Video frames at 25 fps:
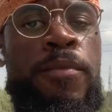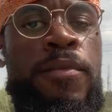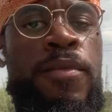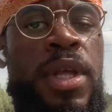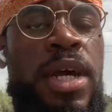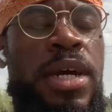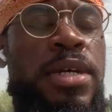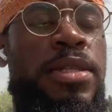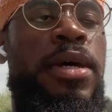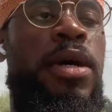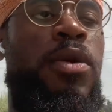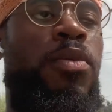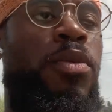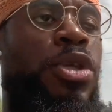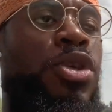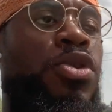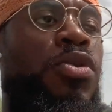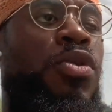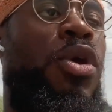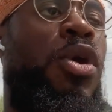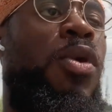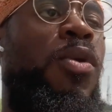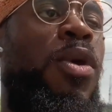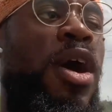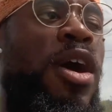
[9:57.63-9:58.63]
And then when you
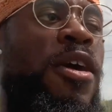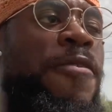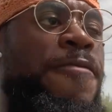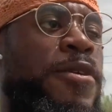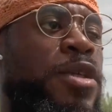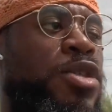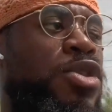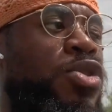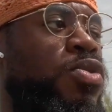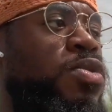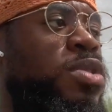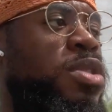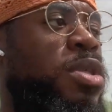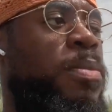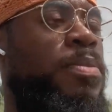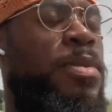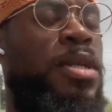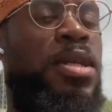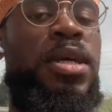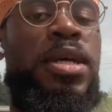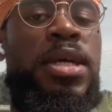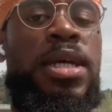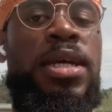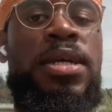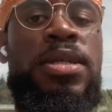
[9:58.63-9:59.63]
go off and do
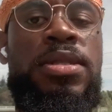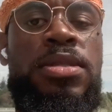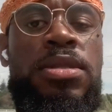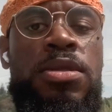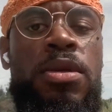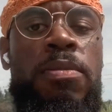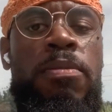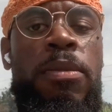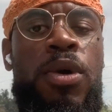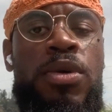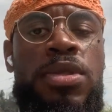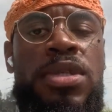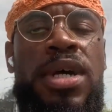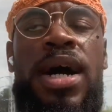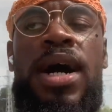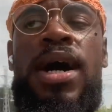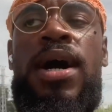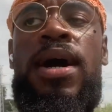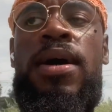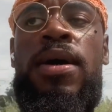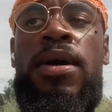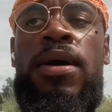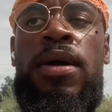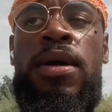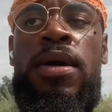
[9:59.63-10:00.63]
something against the most
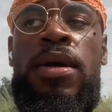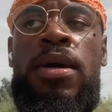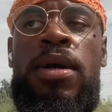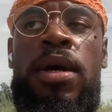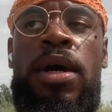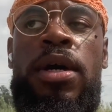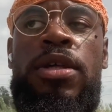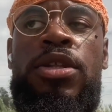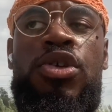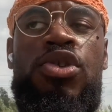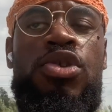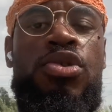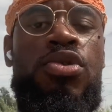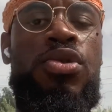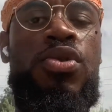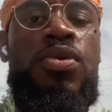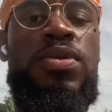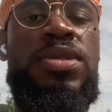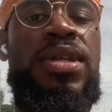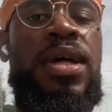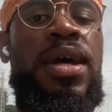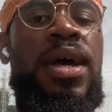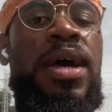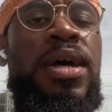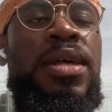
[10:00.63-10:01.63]
high, and then you lose
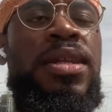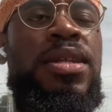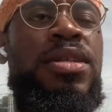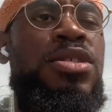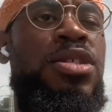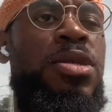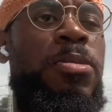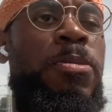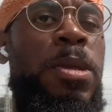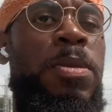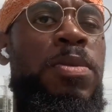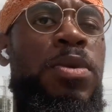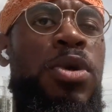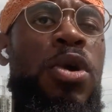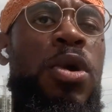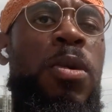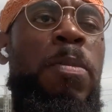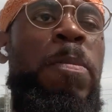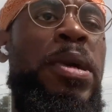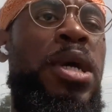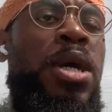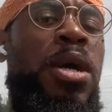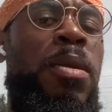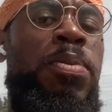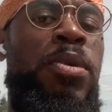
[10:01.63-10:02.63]
that energy, people gonna
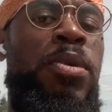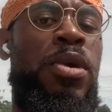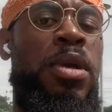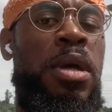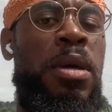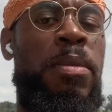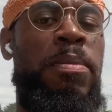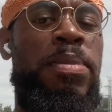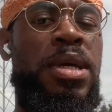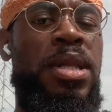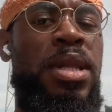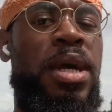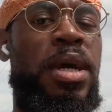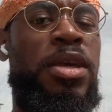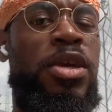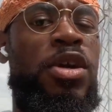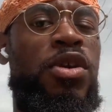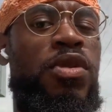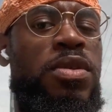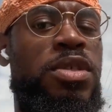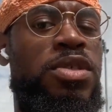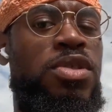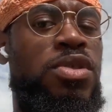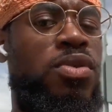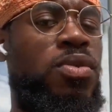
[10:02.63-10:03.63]
pick up it and be like, yo,
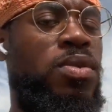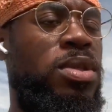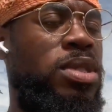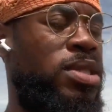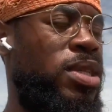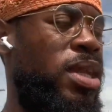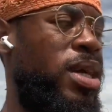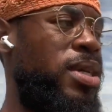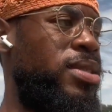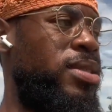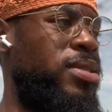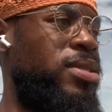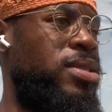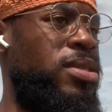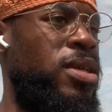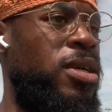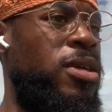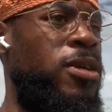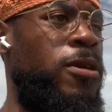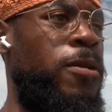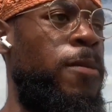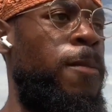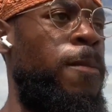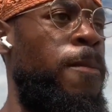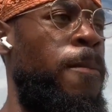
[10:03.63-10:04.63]
this dude is not the
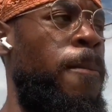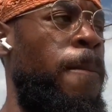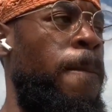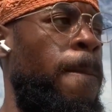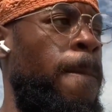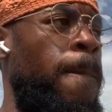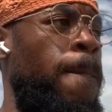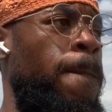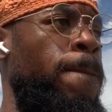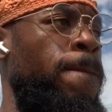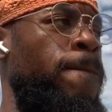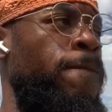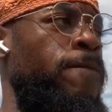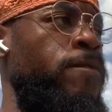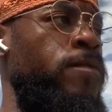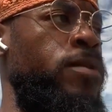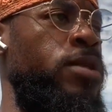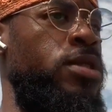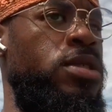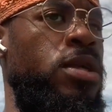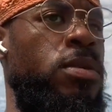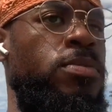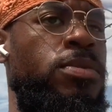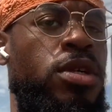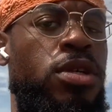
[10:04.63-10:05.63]
same.
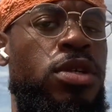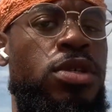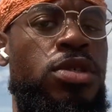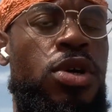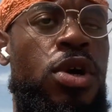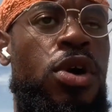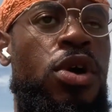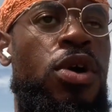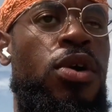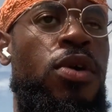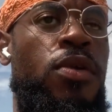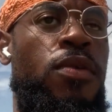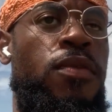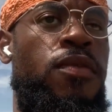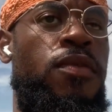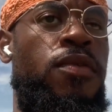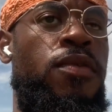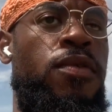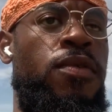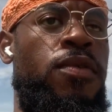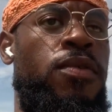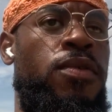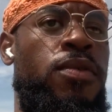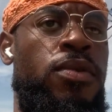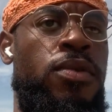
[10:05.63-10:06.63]
Something is off.
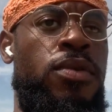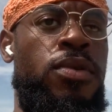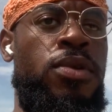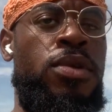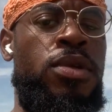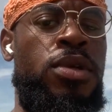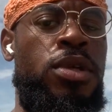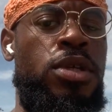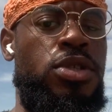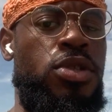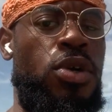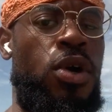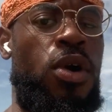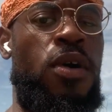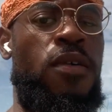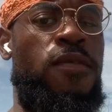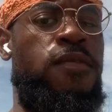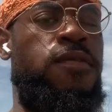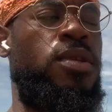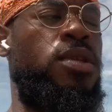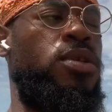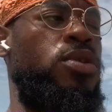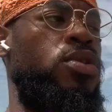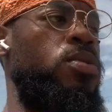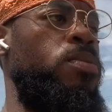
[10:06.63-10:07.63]
He's off
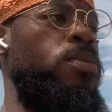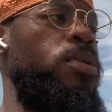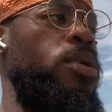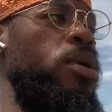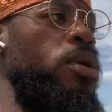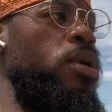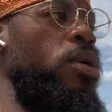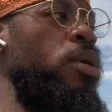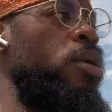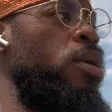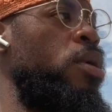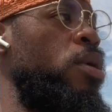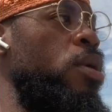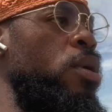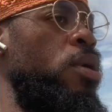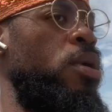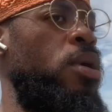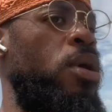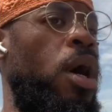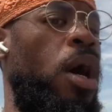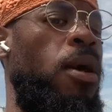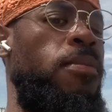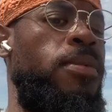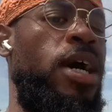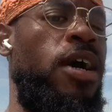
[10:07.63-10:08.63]
a little bit.
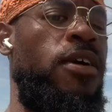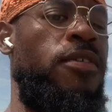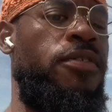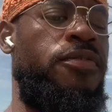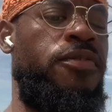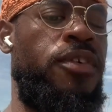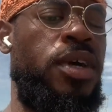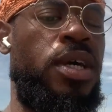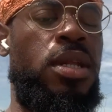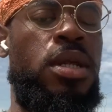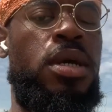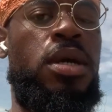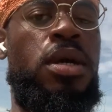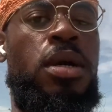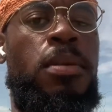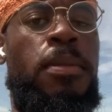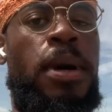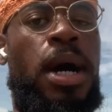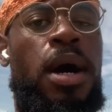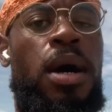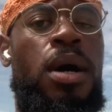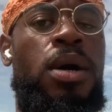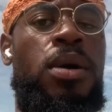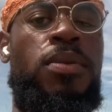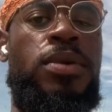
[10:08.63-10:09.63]
I'm not feeling him
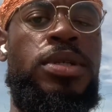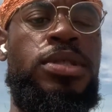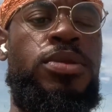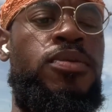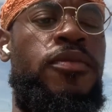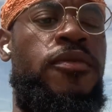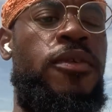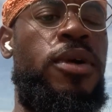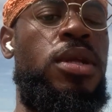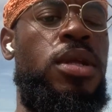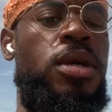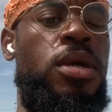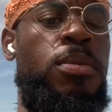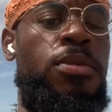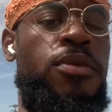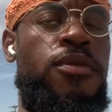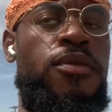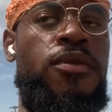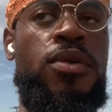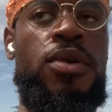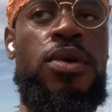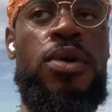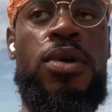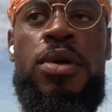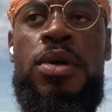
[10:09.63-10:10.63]
how I was feeling him
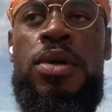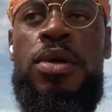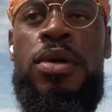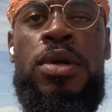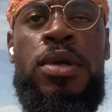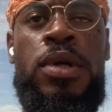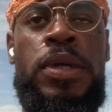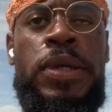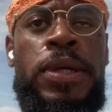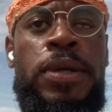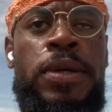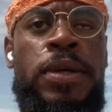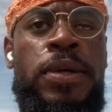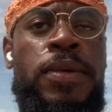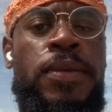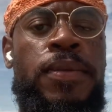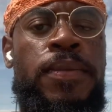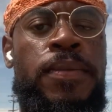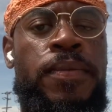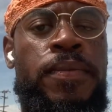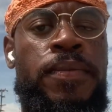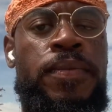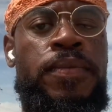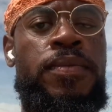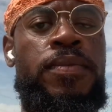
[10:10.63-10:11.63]
before.
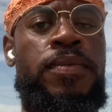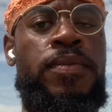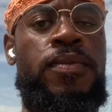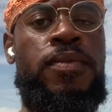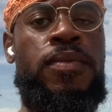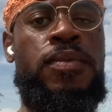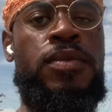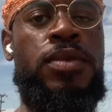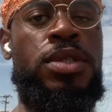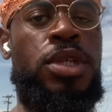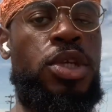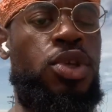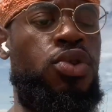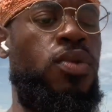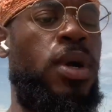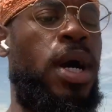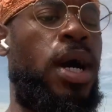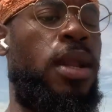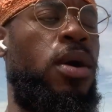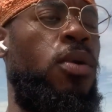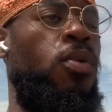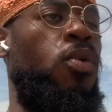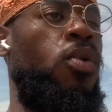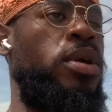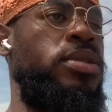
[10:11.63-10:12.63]
So you
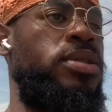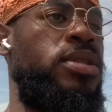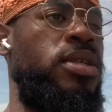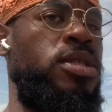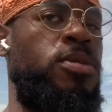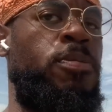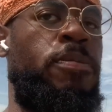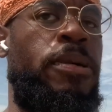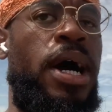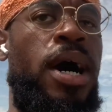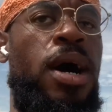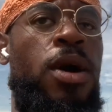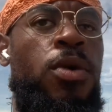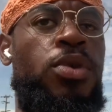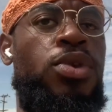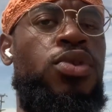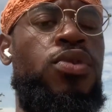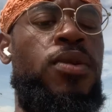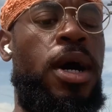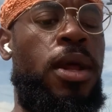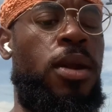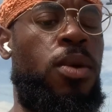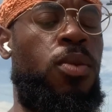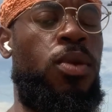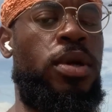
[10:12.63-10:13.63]
gotta want this power. You
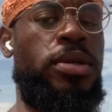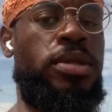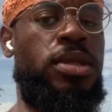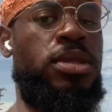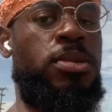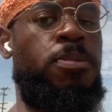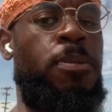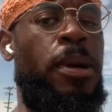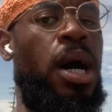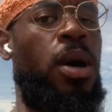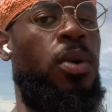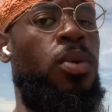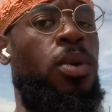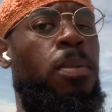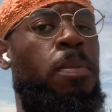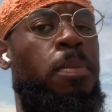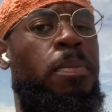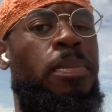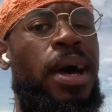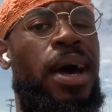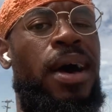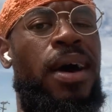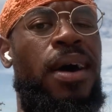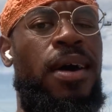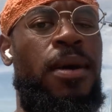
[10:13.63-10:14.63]
gotta want this power
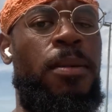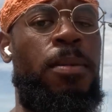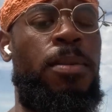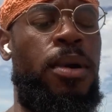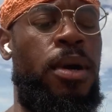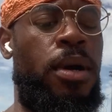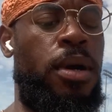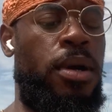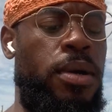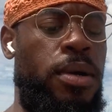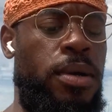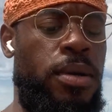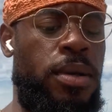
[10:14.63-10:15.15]
bad, bro.